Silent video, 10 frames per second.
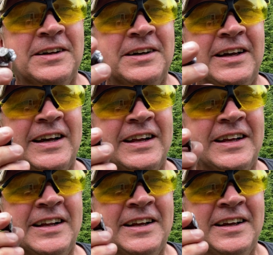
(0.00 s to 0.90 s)
Look at it.
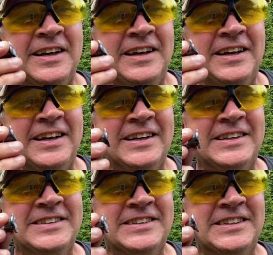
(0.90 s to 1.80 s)

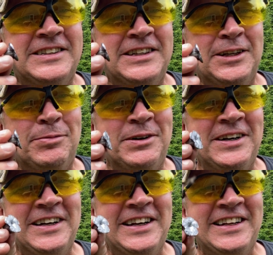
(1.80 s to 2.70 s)
Isn't she
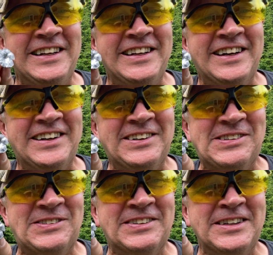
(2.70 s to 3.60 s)
pretty?
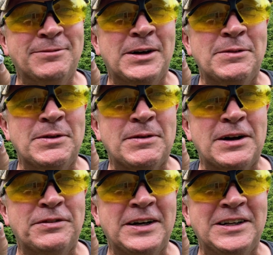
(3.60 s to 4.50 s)
Oh, this might be
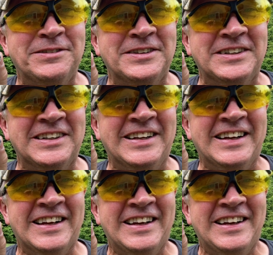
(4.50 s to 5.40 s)
my favorite.
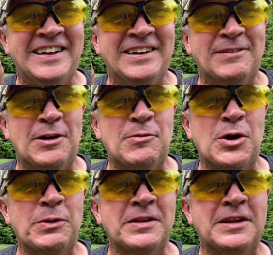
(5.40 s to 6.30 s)
One
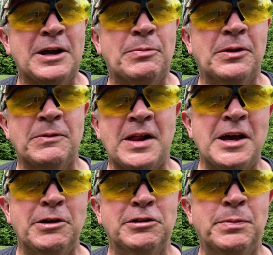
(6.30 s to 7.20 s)
more with a dimple, but
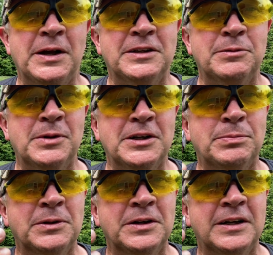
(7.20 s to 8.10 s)
I ain't expecting
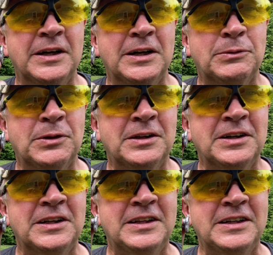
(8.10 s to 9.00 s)
much, but we'll
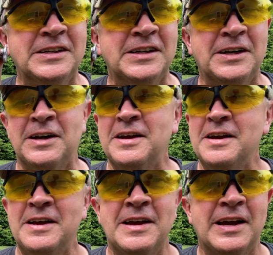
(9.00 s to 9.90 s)
look at these here.
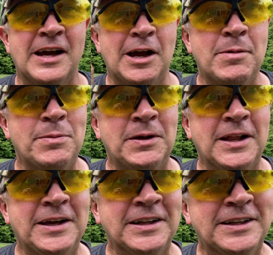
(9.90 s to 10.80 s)
I might be
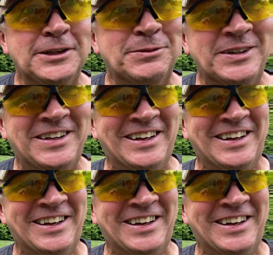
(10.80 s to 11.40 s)
liking this one.